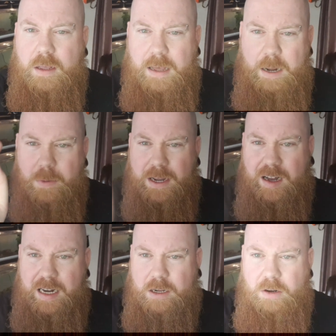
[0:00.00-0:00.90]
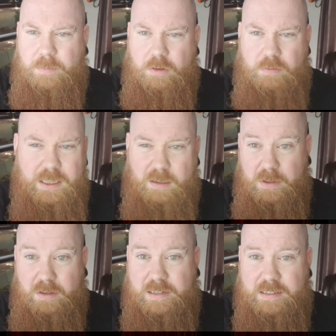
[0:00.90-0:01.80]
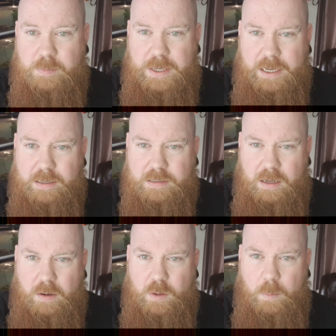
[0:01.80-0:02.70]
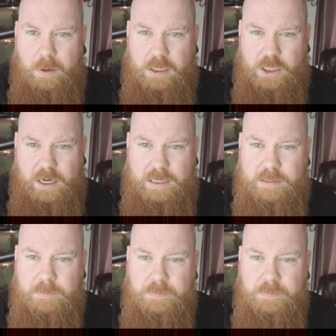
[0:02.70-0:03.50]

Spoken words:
And then when I click on them to read them, they just disappear. So I do apologise.